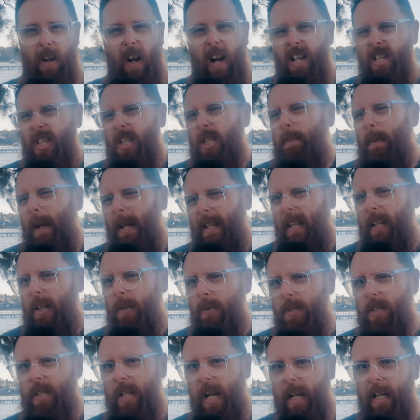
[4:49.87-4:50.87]
I suspect that
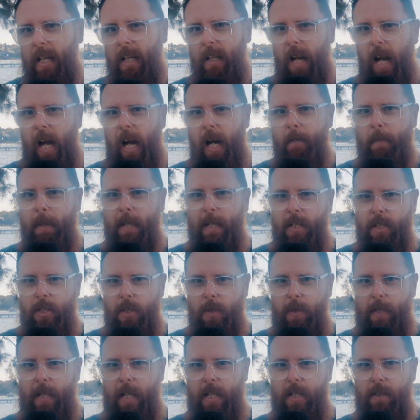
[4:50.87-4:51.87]
he'll stay at RB
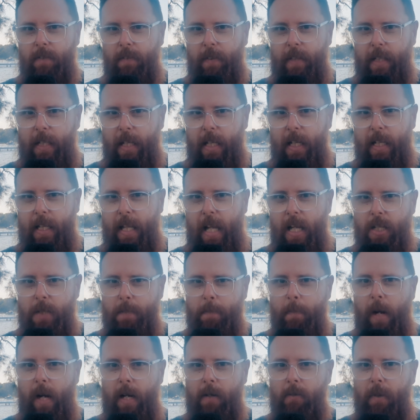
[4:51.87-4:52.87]
until the end of the year. That's
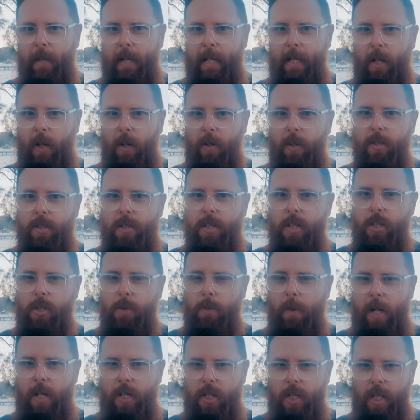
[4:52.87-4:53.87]
my read on the
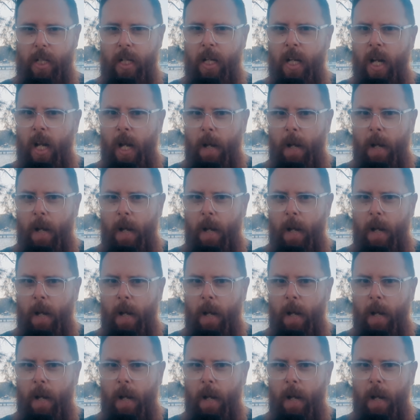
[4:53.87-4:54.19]
situation.